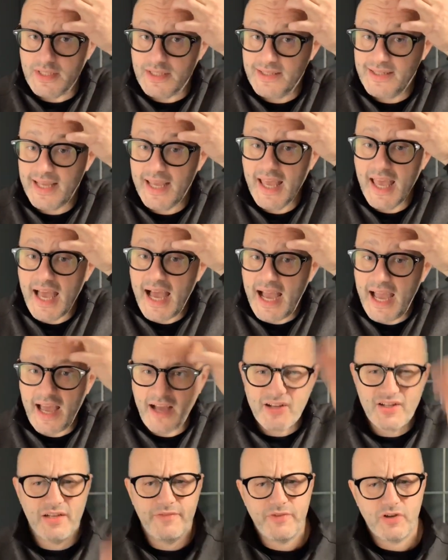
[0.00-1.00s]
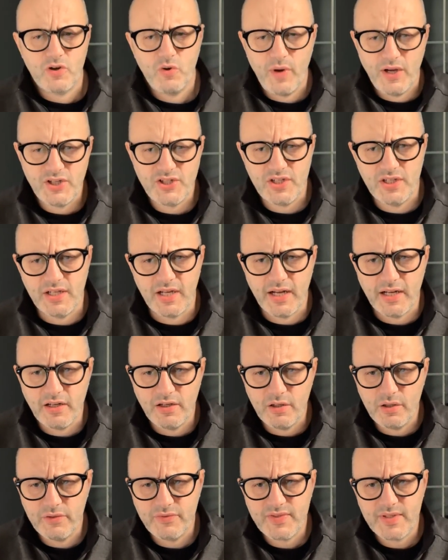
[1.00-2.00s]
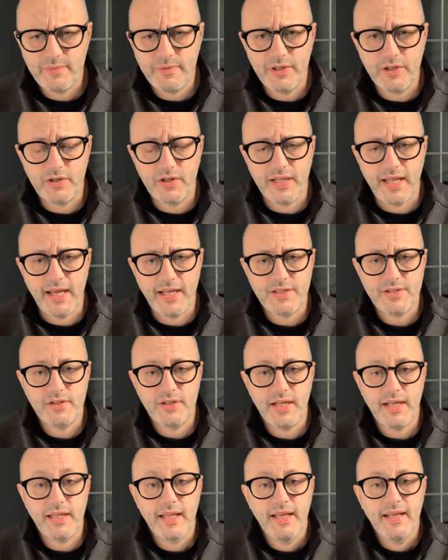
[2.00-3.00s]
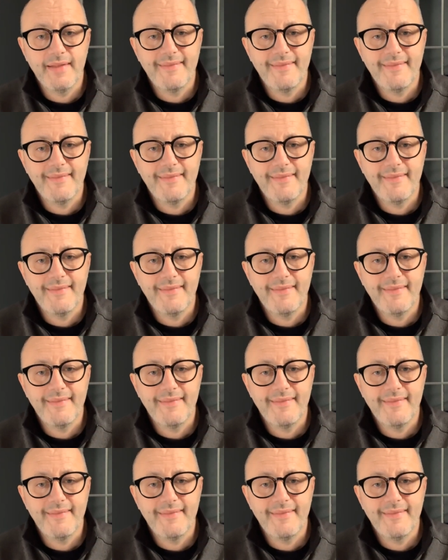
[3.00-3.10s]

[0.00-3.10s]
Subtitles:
See, I actually have a question here. I don't know if somebody can answer that.